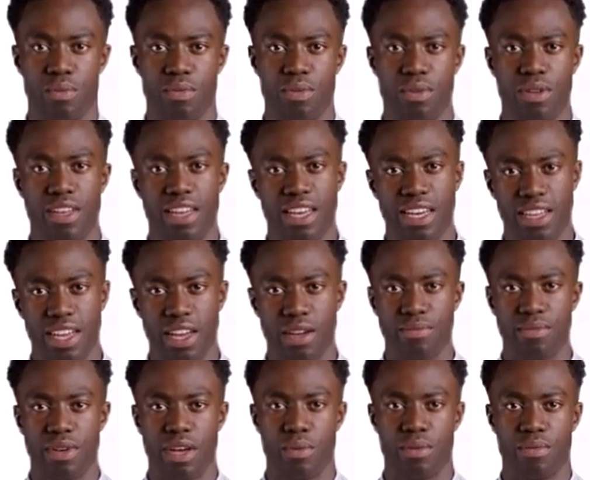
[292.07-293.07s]
cutting
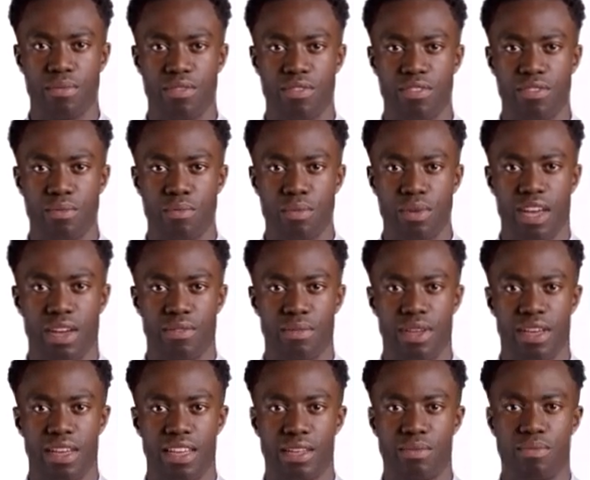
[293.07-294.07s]
time down by 50%
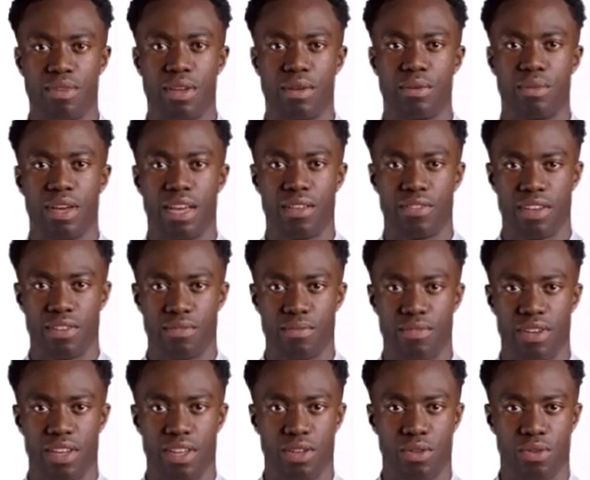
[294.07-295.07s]
because of a specific
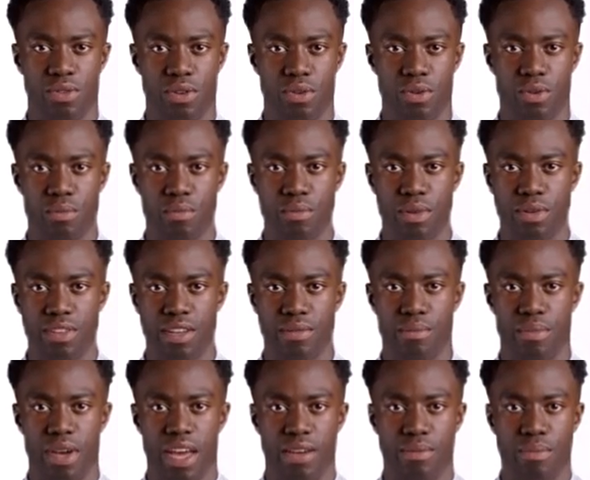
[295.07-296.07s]
feature, you completely
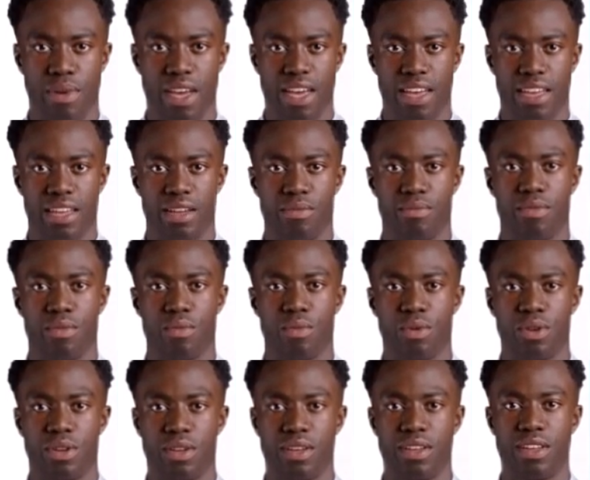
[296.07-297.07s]
bypass the
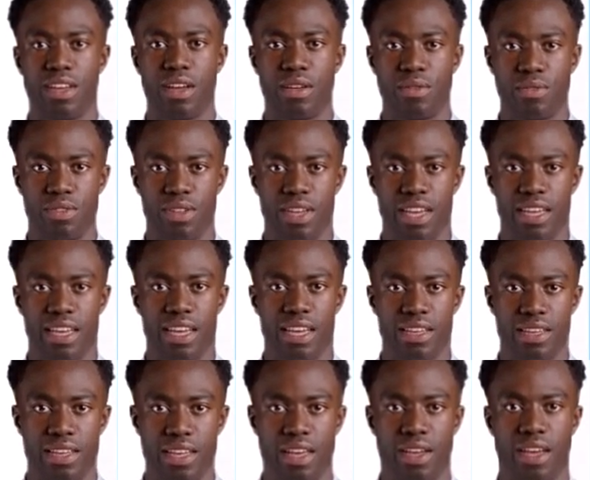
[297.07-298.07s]
viewer's sales
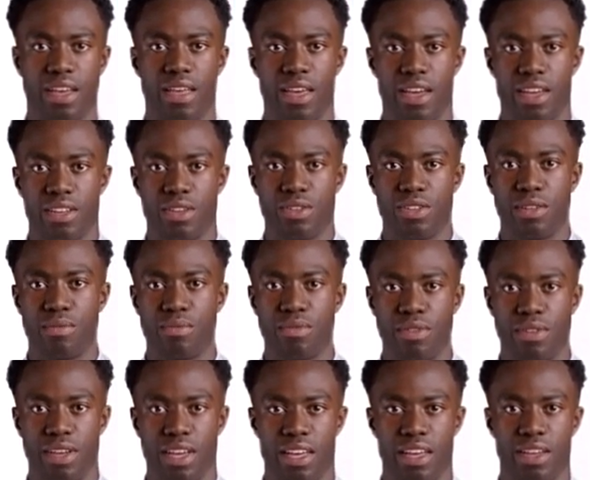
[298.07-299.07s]
resistance. It just
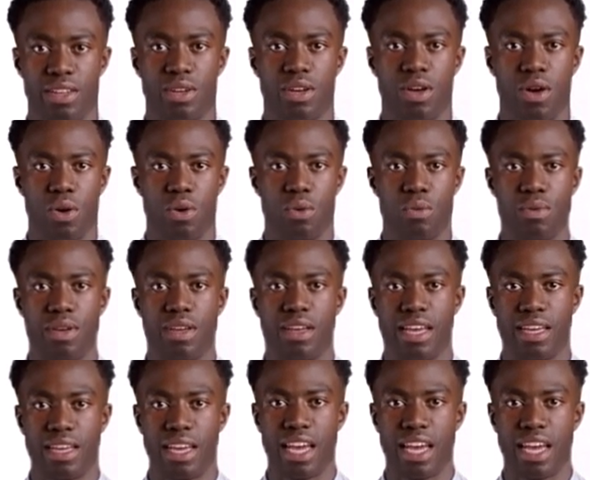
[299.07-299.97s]
feels like a totally